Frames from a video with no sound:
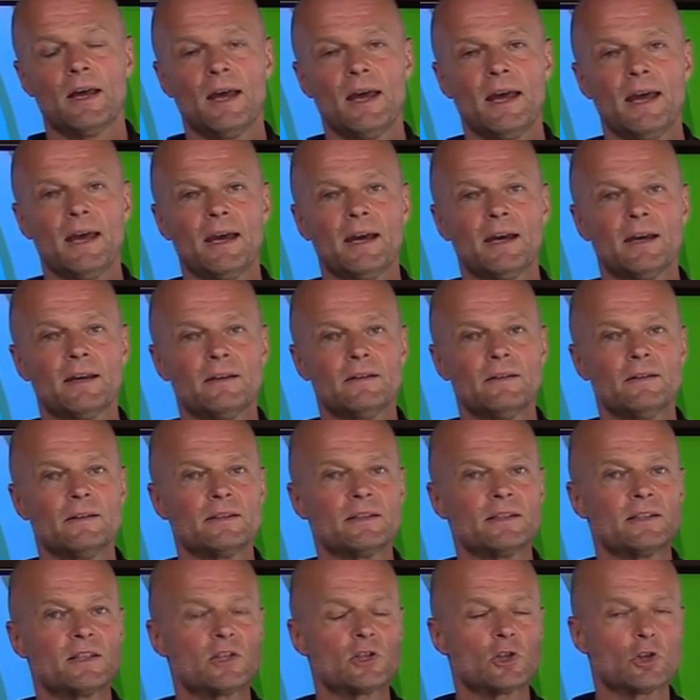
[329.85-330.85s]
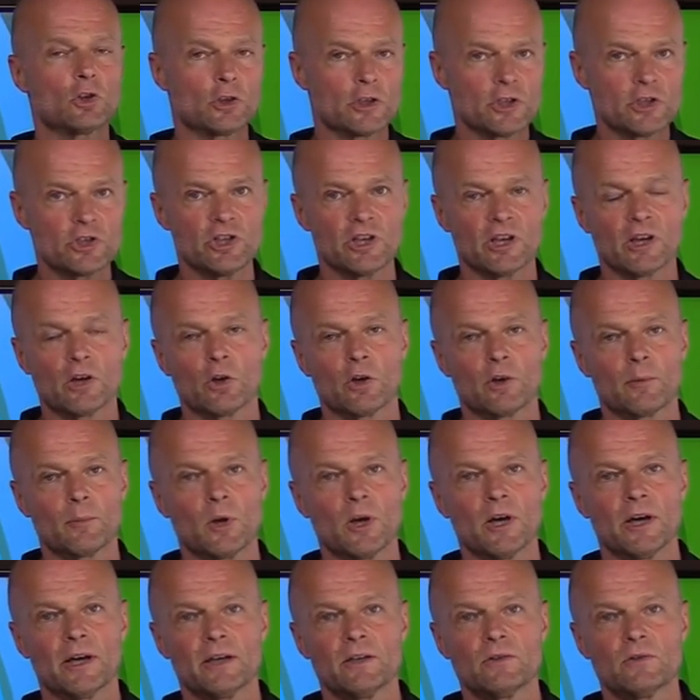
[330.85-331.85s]
and starchy
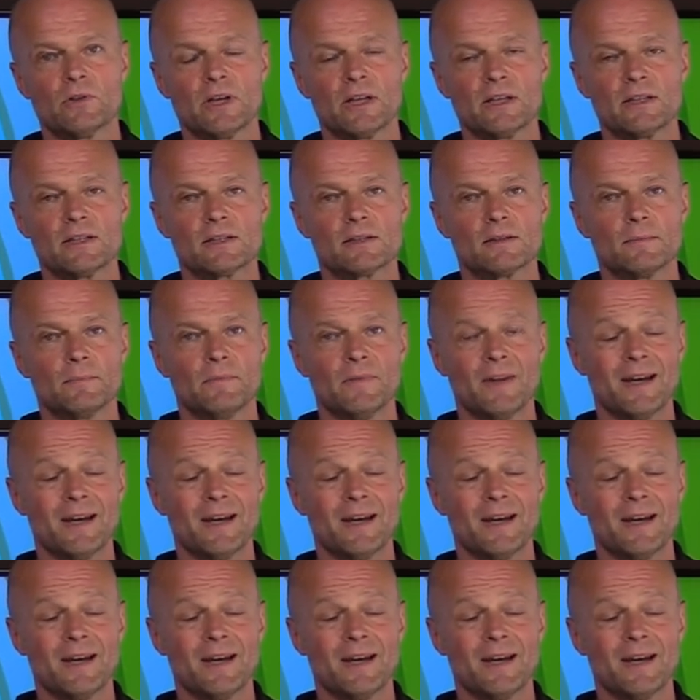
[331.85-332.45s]
carbohydrates.